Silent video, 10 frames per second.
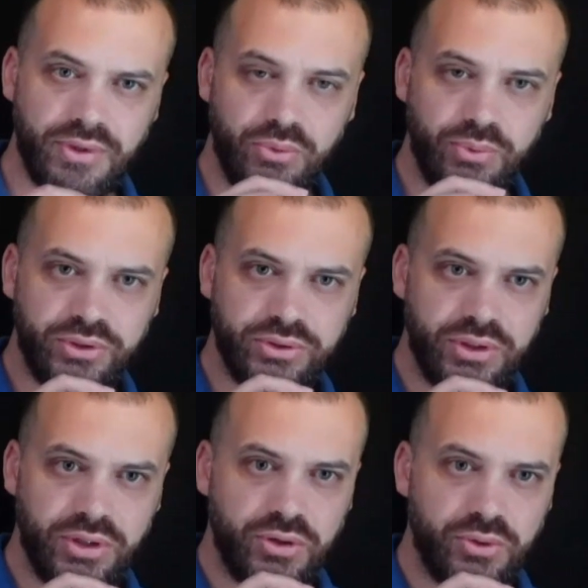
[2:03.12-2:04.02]

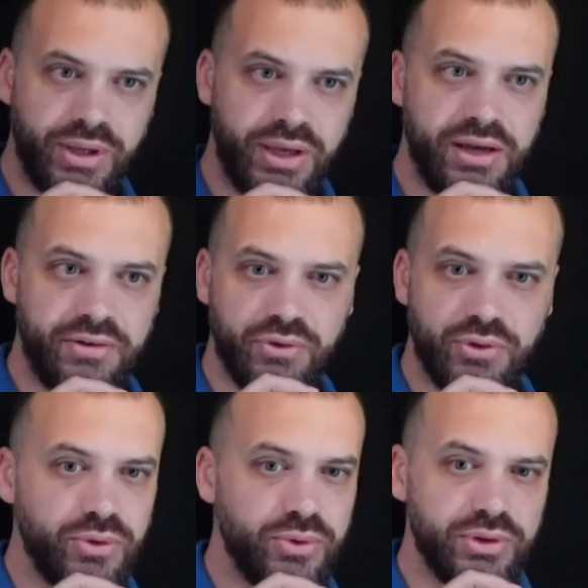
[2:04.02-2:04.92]
Well, we have
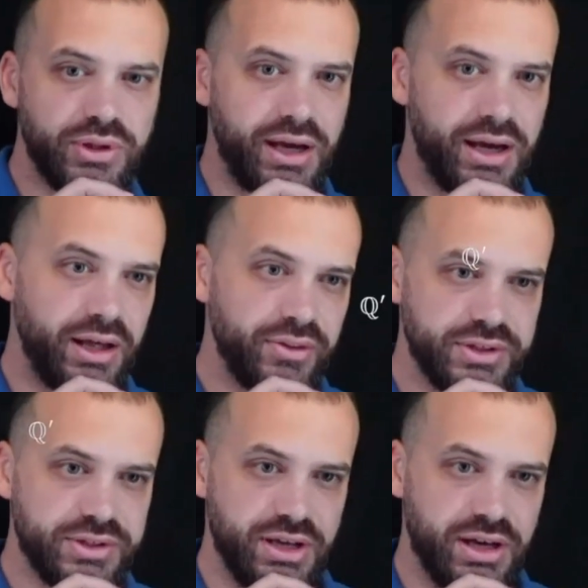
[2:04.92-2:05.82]
all the other
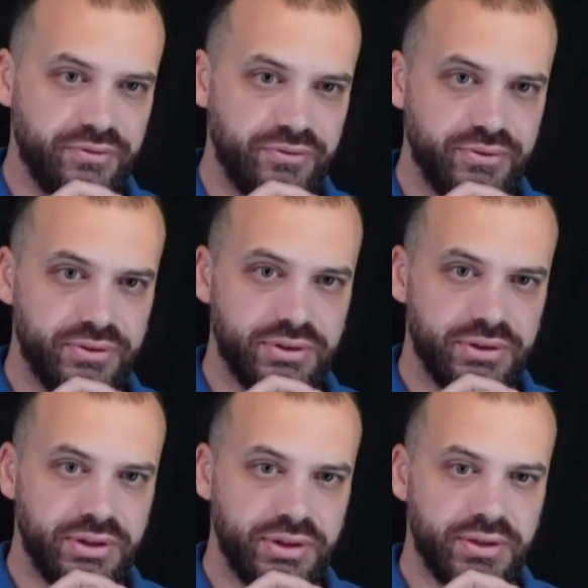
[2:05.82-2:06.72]
stuff,
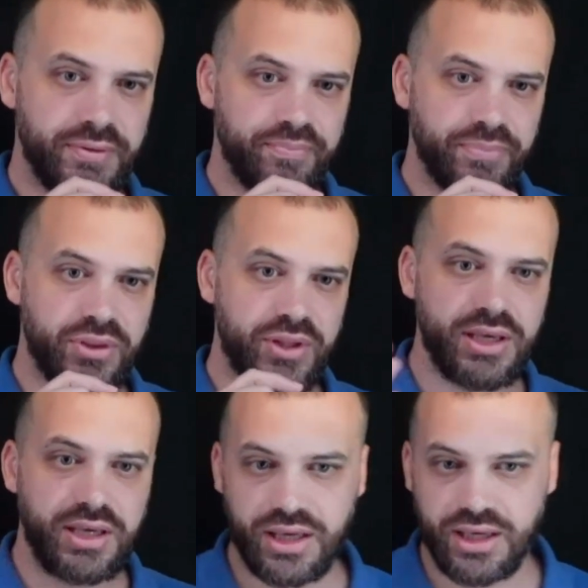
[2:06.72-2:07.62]

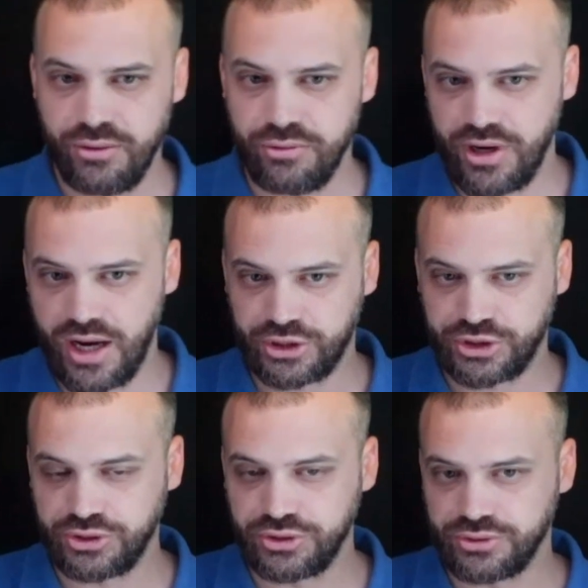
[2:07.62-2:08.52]
the
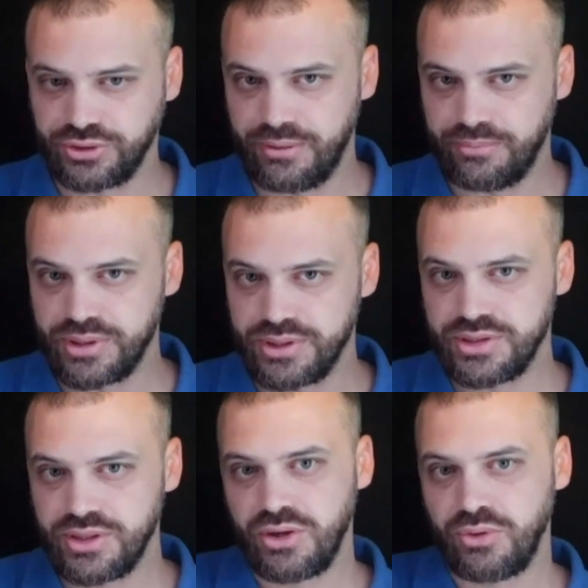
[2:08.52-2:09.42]
irrational
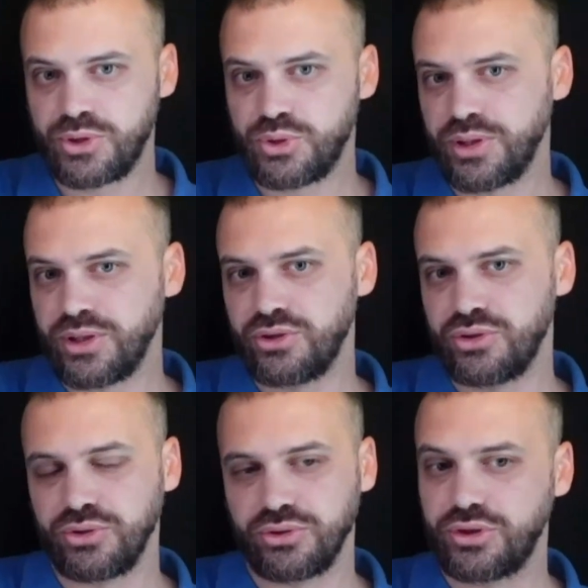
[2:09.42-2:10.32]
numbers, which we're going to
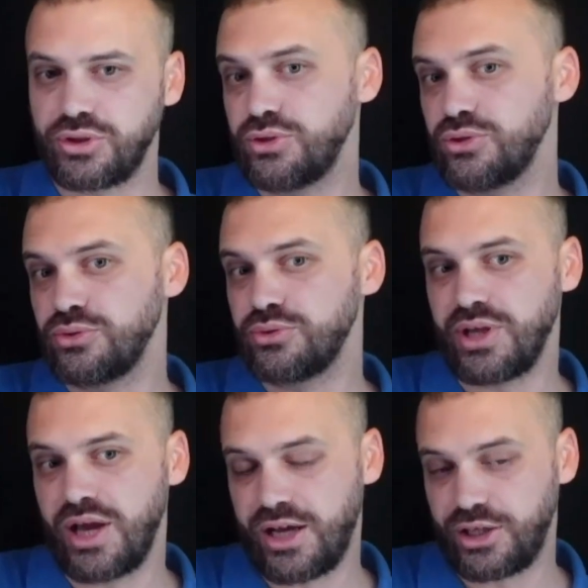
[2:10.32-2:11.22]
call Q
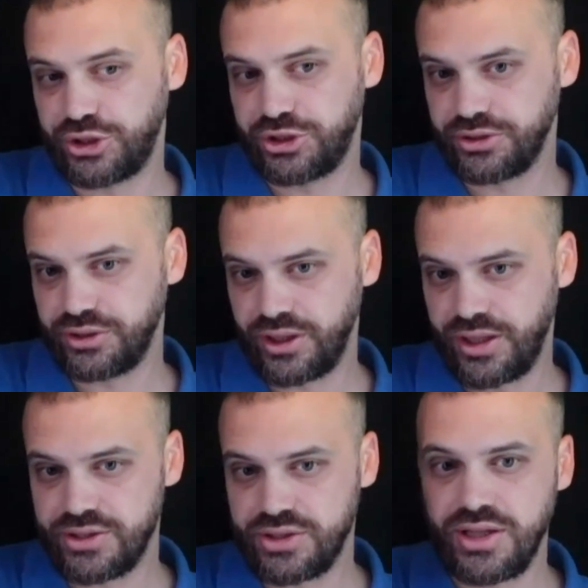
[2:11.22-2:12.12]
dash.
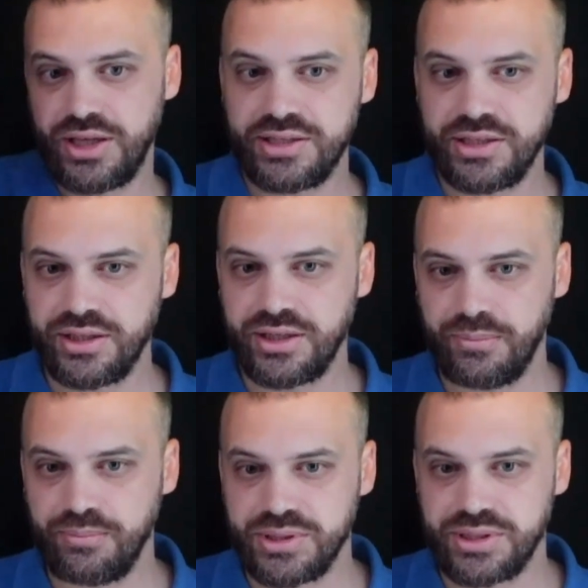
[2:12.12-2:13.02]
Okay, so these are the
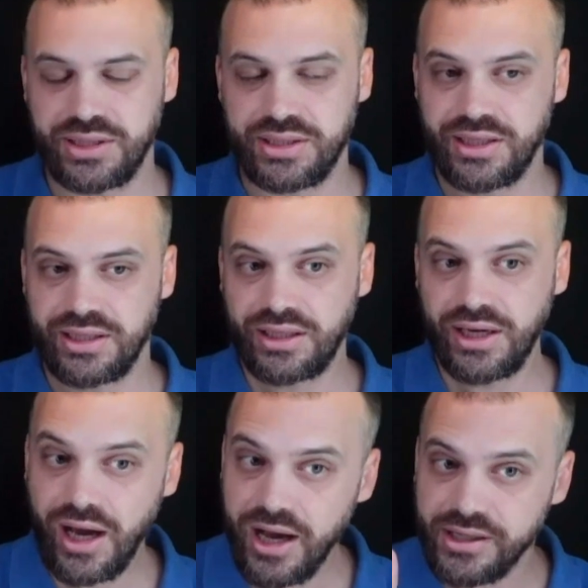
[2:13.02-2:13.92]
numbers that
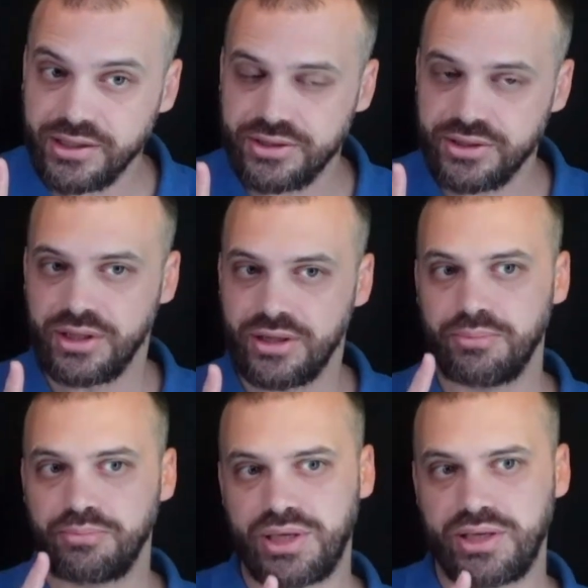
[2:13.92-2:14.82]
can't
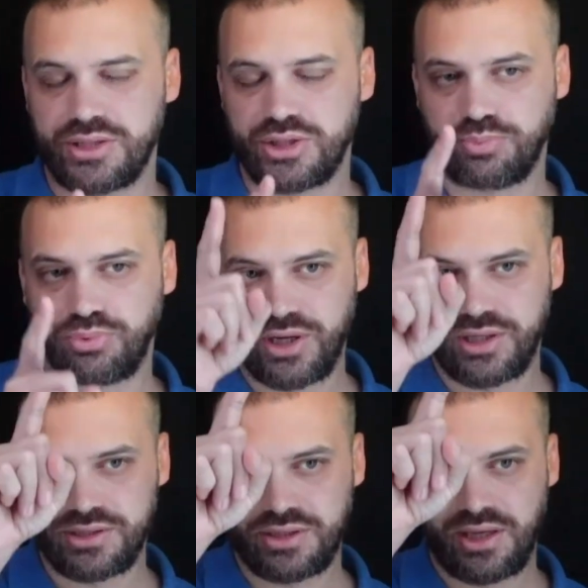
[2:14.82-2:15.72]
be
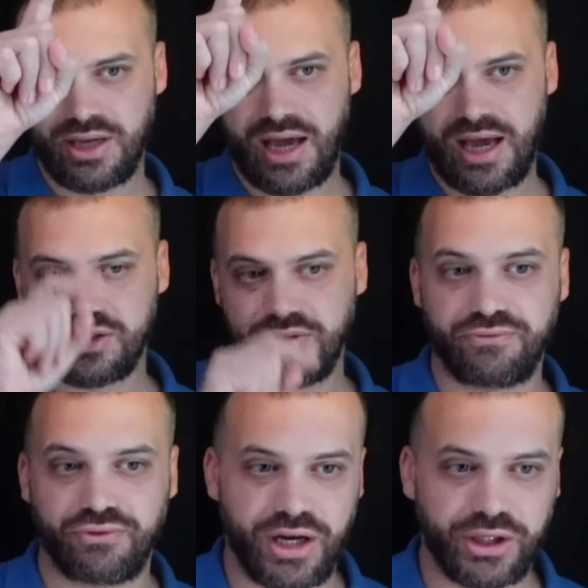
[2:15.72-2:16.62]
expressed as a
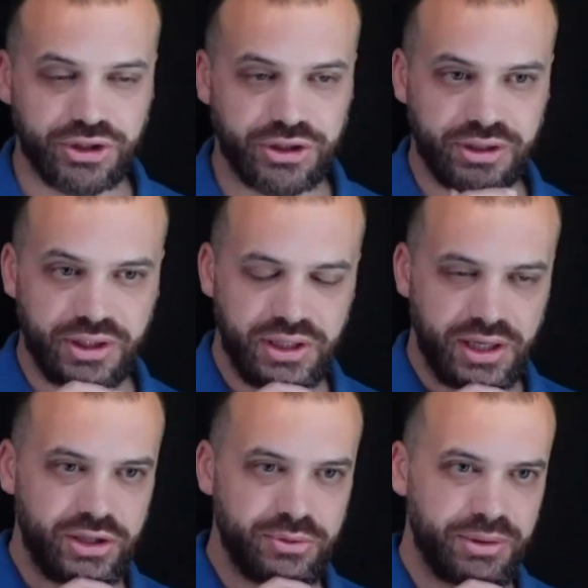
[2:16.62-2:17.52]
fraction.
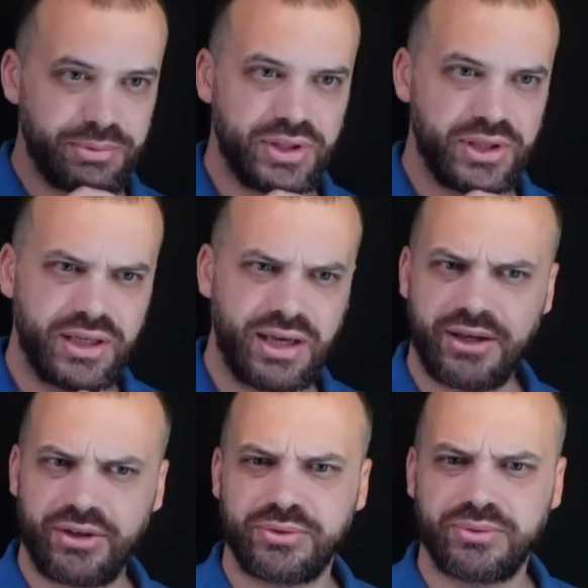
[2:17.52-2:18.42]
And you might be thinking,
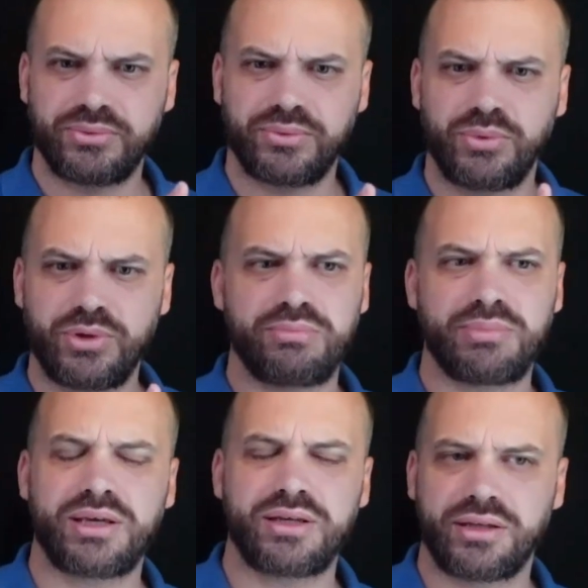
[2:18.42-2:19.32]
hang on, what do you
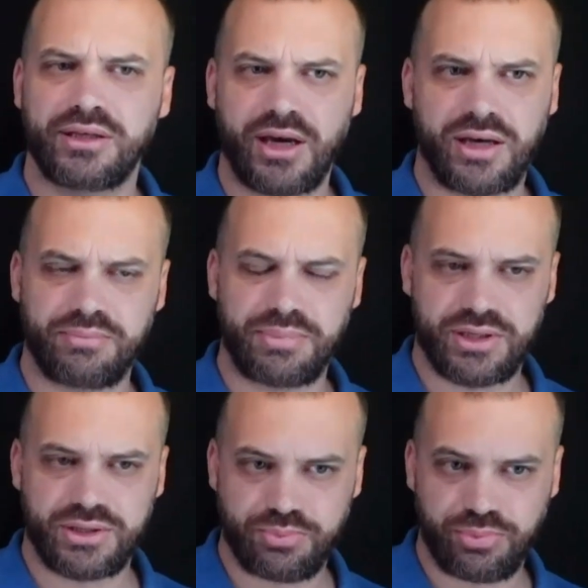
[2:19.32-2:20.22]
mean can't be
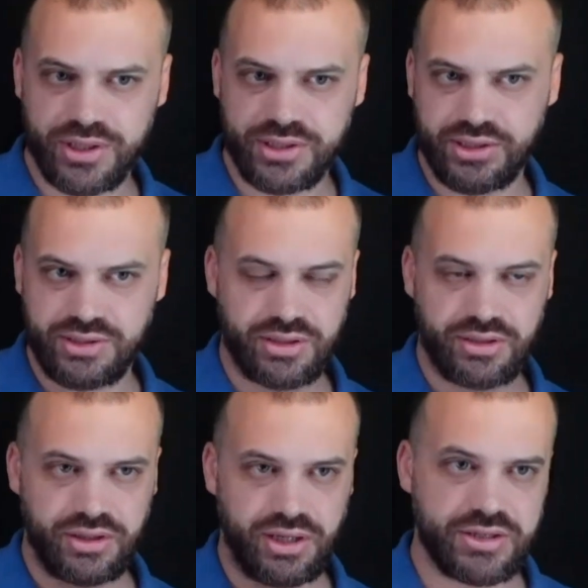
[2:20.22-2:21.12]
expressed as
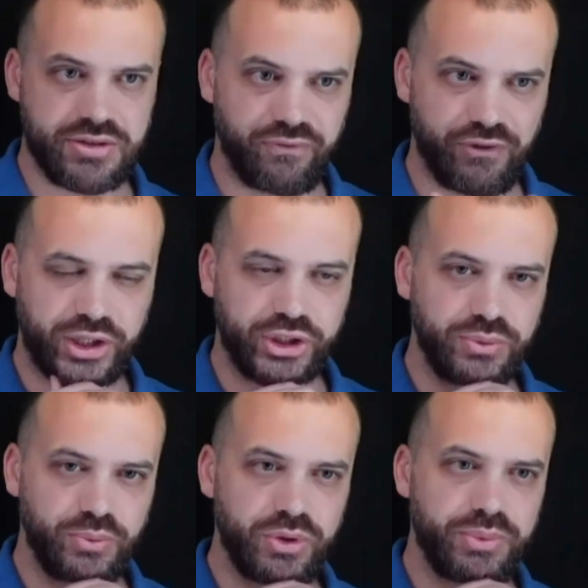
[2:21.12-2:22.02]
a as a
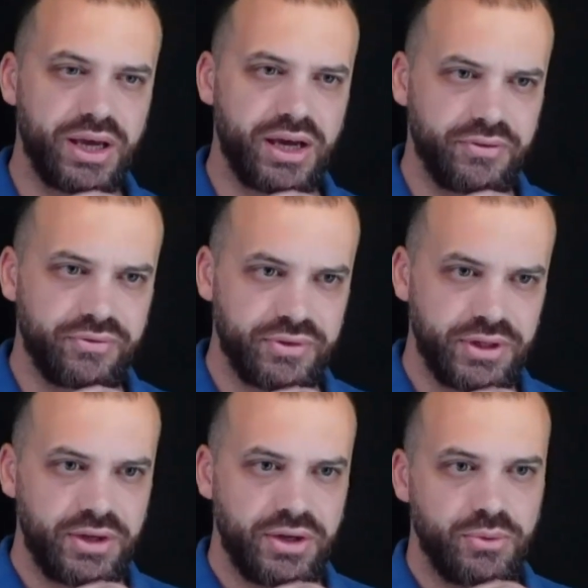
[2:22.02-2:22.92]
fraction? What do we have?
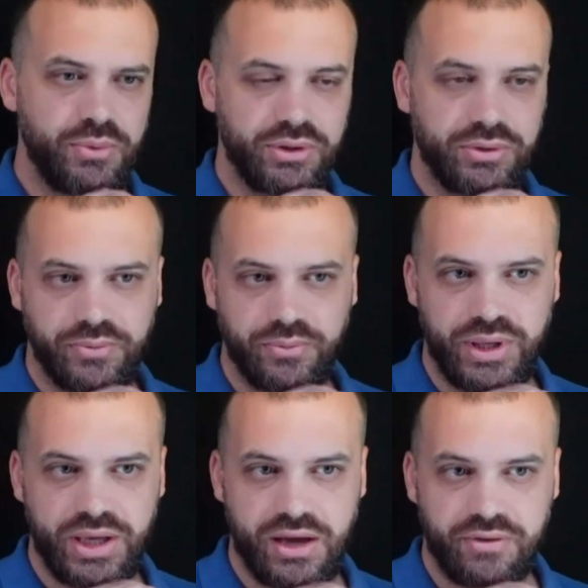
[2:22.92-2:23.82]
Well,
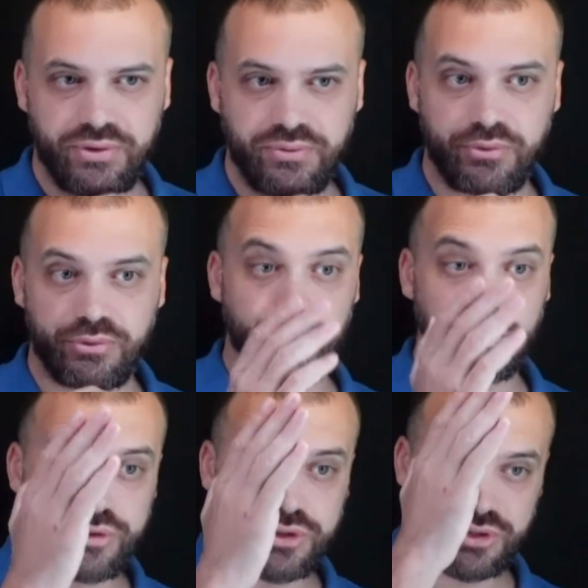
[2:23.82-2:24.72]
we have
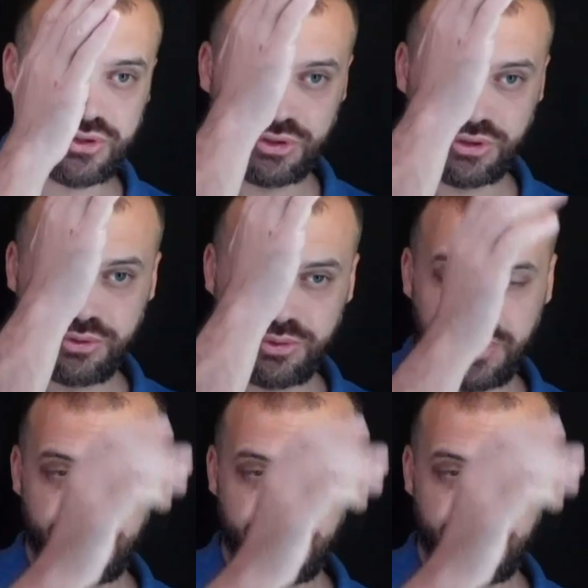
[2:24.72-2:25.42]
root two.